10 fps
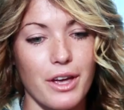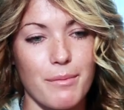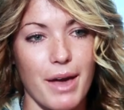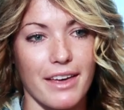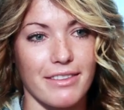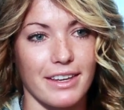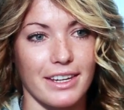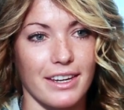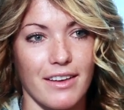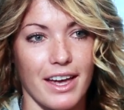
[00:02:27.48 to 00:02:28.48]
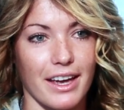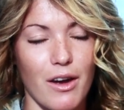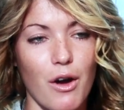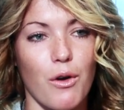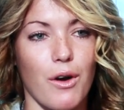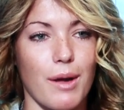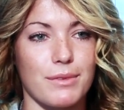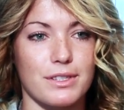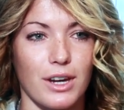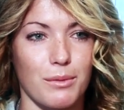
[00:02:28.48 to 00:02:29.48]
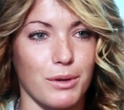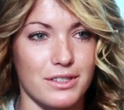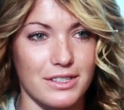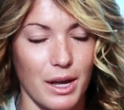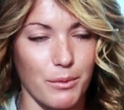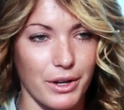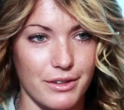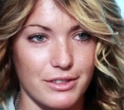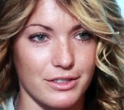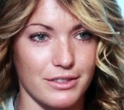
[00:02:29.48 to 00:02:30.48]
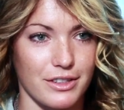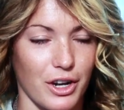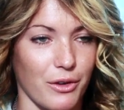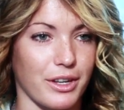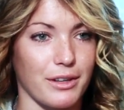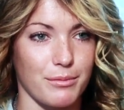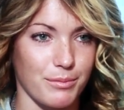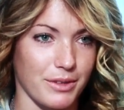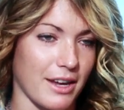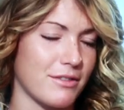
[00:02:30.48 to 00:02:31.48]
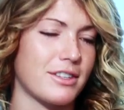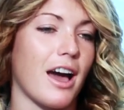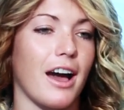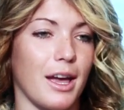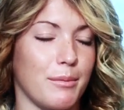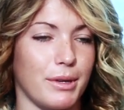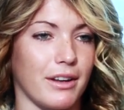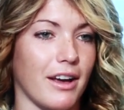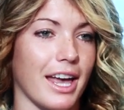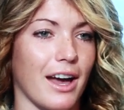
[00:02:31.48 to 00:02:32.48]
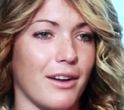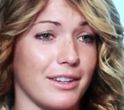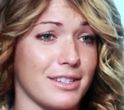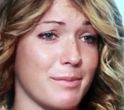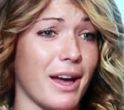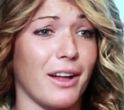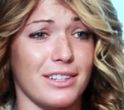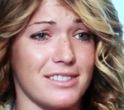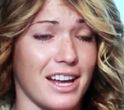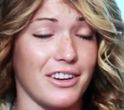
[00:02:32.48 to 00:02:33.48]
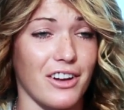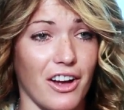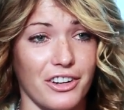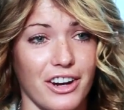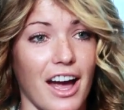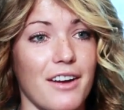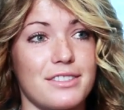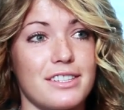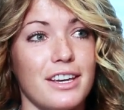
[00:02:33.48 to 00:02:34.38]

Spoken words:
come back thinking oh, I'm this great person that went and, gave time and hung out and smiled and signed autographs.